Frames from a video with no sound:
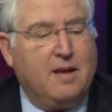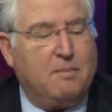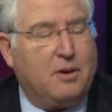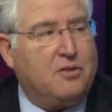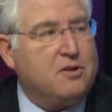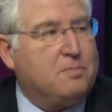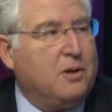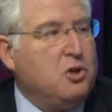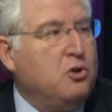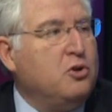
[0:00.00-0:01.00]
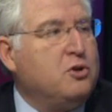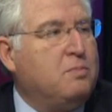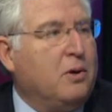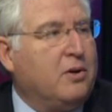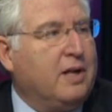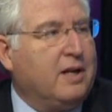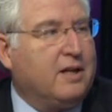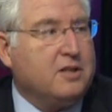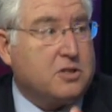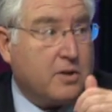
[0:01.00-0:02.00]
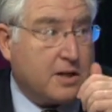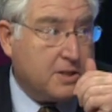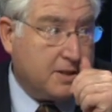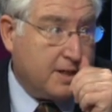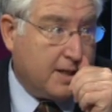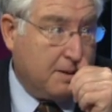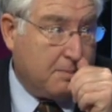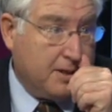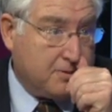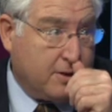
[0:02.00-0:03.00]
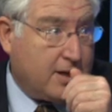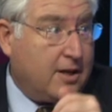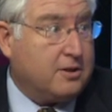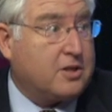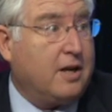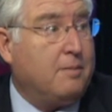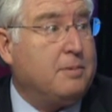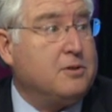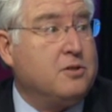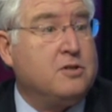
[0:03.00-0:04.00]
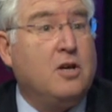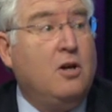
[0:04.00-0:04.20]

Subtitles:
but there's been huge building and construction taking place on college campuses